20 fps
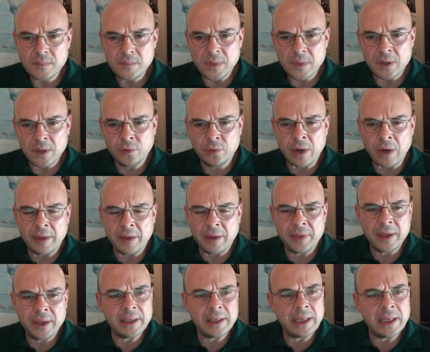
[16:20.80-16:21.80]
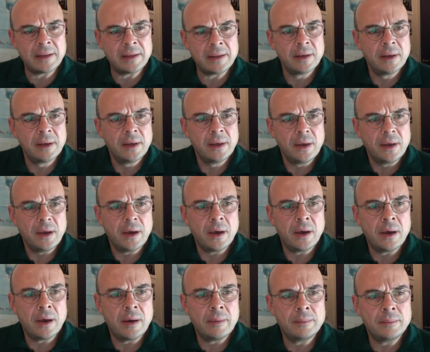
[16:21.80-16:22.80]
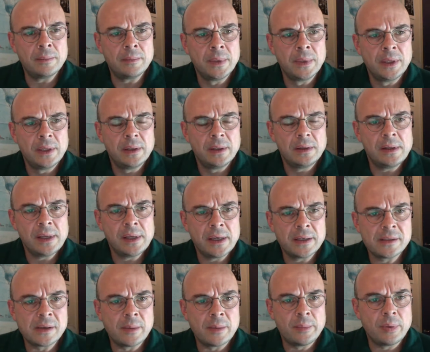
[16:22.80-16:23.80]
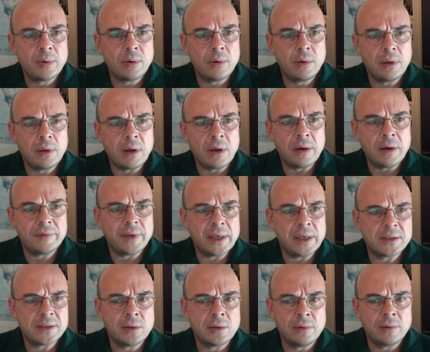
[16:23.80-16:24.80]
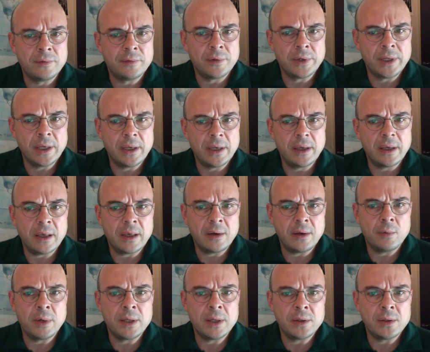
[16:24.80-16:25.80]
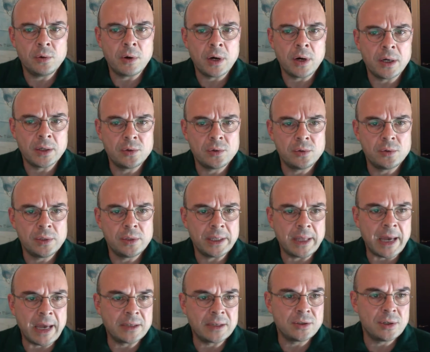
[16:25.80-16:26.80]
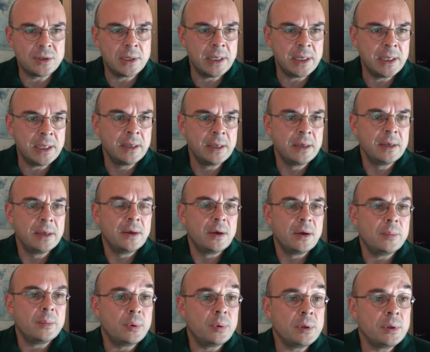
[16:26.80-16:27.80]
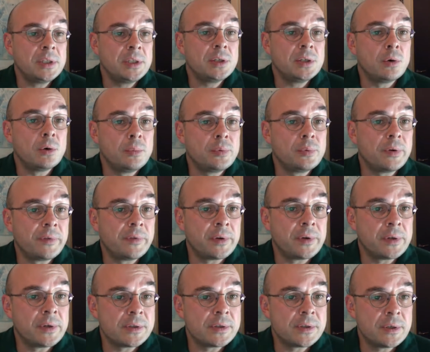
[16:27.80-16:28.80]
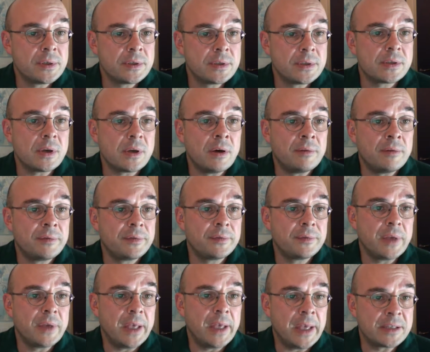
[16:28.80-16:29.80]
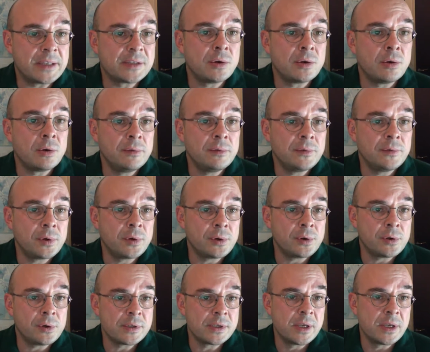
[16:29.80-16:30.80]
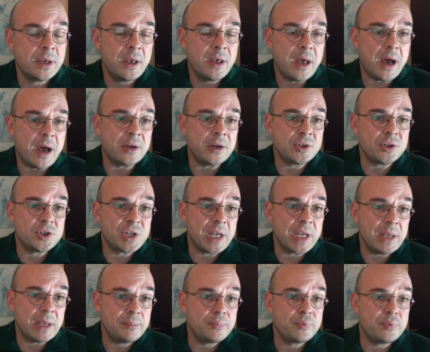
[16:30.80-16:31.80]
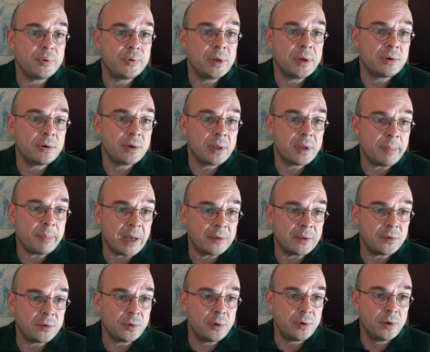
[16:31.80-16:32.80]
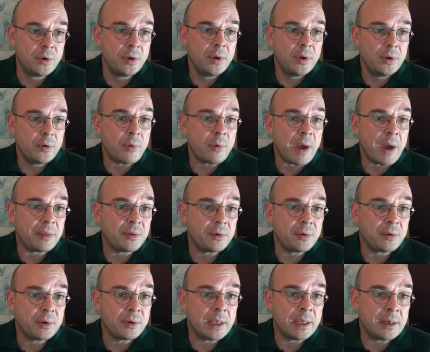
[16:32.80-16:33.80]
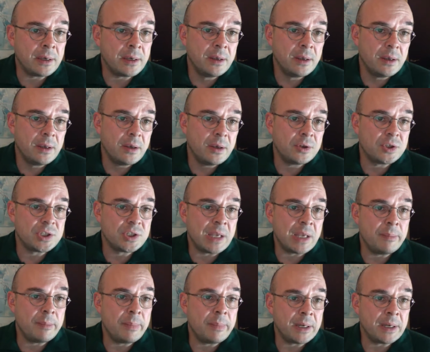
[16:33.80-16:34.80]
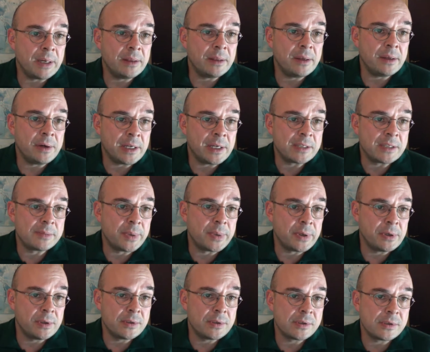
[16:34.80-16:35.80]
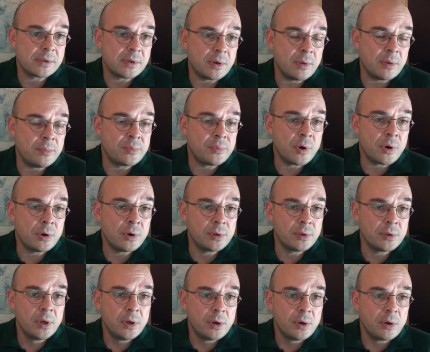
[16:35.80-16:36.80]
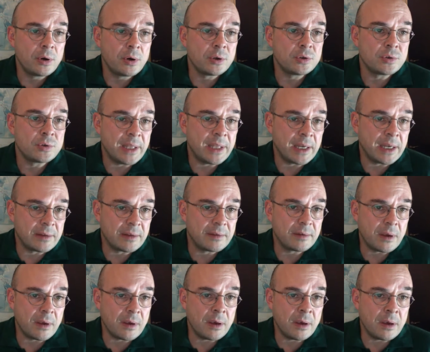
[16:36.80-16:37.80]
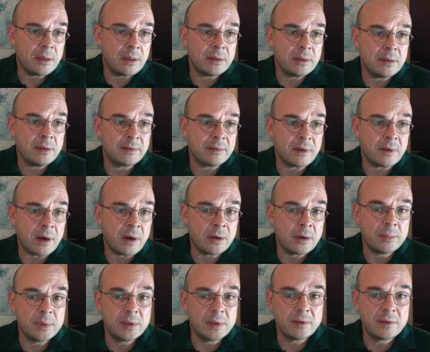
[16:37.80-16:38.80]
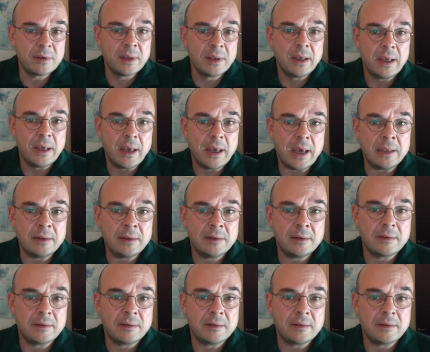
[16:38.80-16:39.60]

So I think that the example of external voting, and when you argue that actually political preferences of external voters are shaped prior de pater rather than shaped by their experience abroad, contradict this argument, and